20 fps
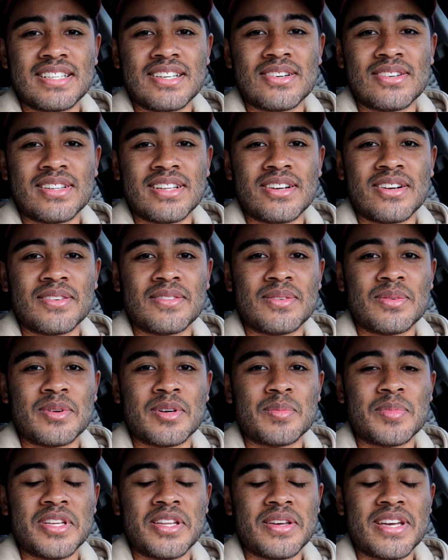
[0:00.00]
here and there
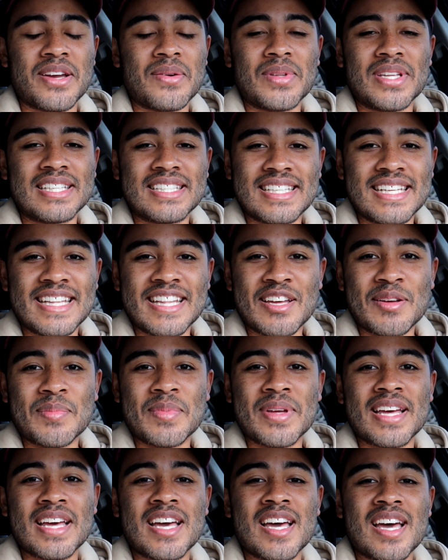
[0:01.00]
everywhere, but you can't really see them.
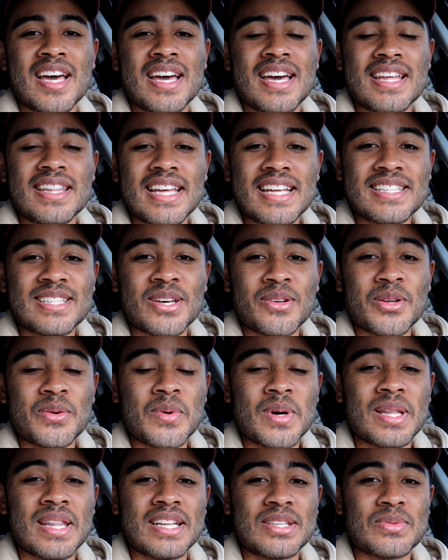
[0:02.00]
That's the only
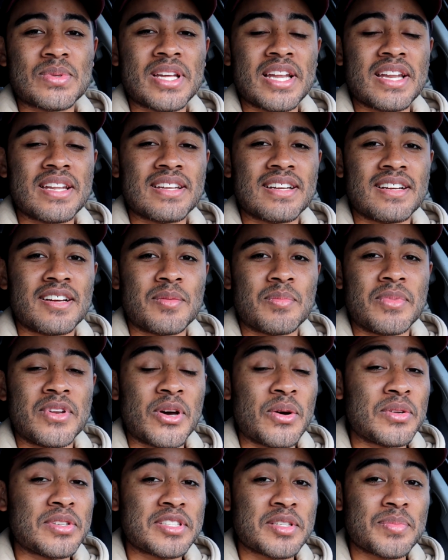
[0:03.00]
one that's really
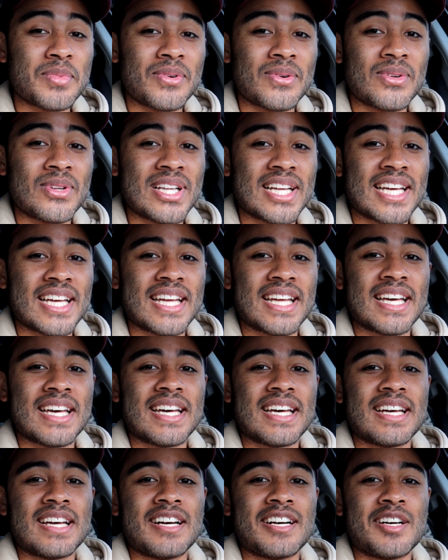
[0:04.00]
noticeable.
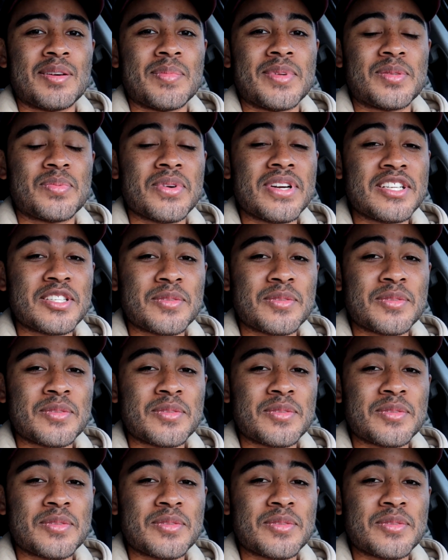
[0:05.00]
It's pretty